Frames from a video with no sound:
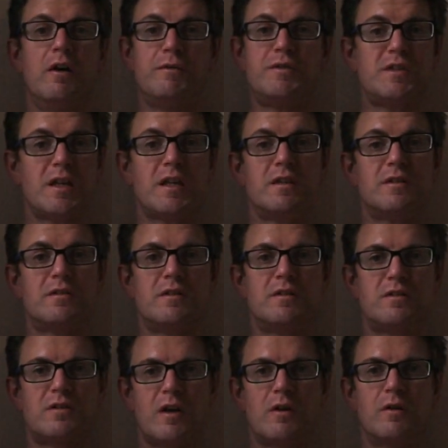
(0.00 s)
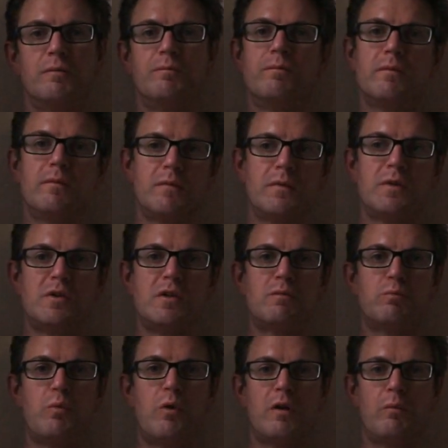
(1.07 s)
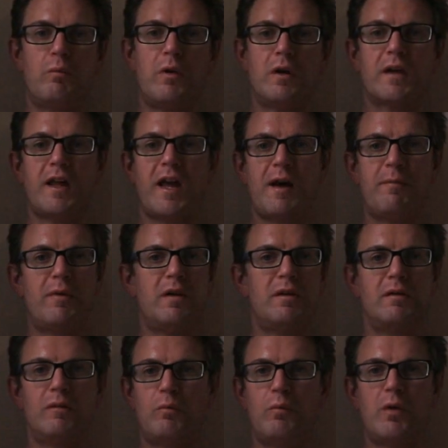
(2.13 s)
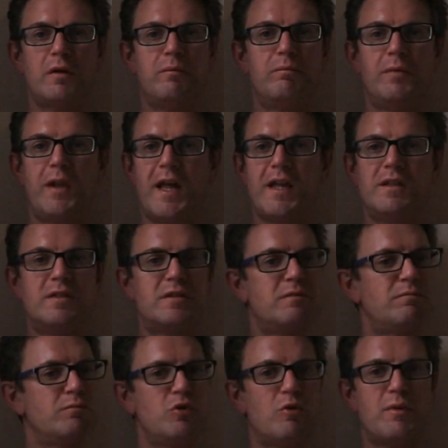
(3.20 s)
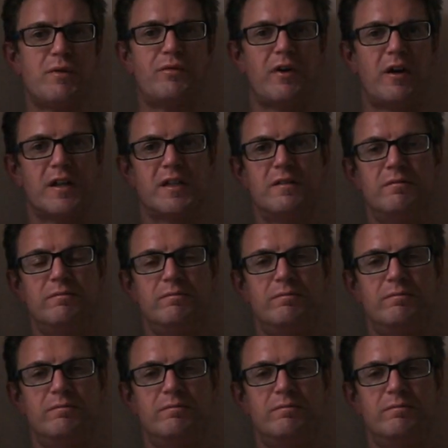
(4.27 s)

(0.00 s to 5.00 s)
scenes. So just one camera, one lens, you'll be fine.